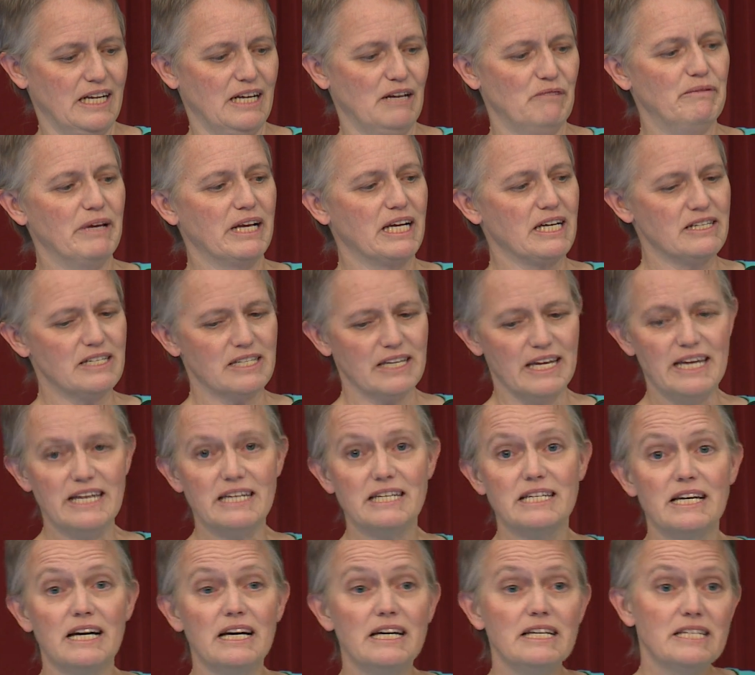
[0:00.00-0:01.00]
because it
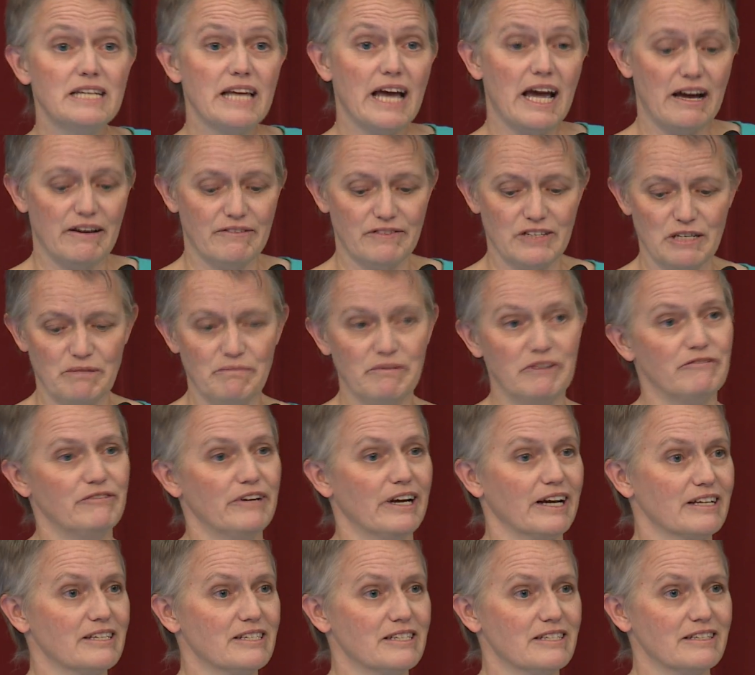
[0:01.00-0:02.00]
does have some
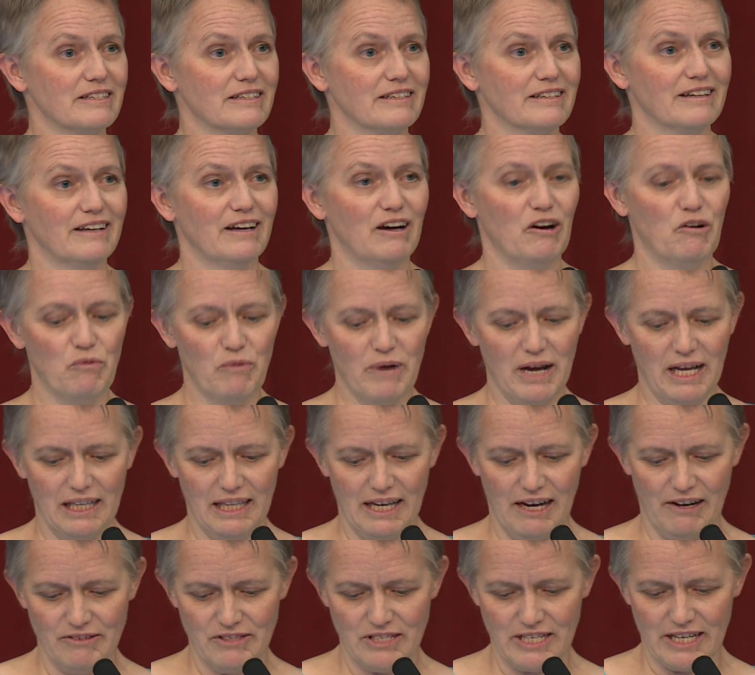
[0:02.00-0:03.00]
effects well
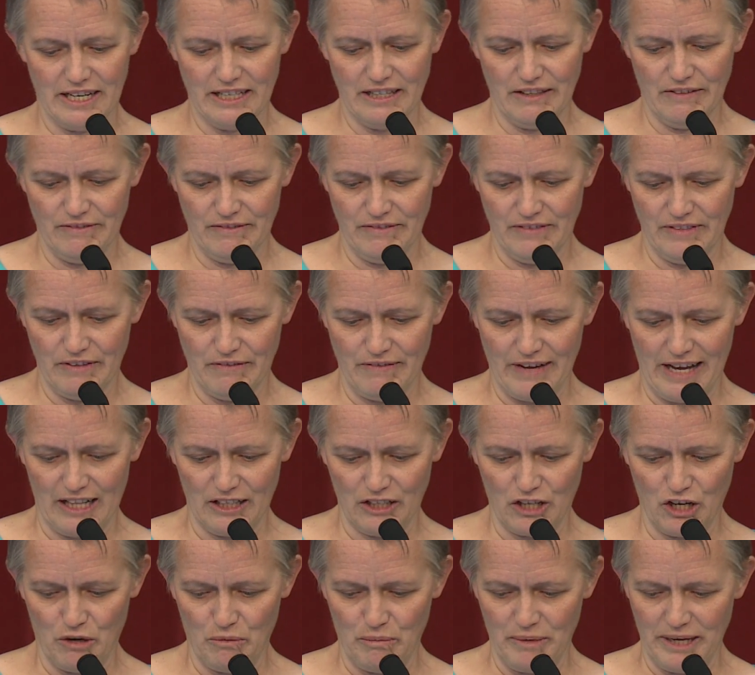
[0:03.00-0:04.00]
outside the, the
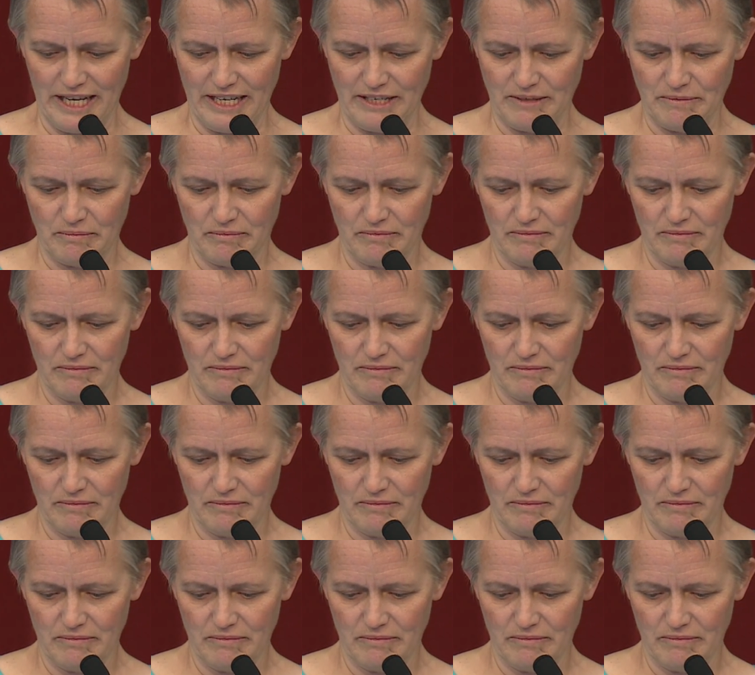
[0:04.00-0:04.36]
Vallco bit.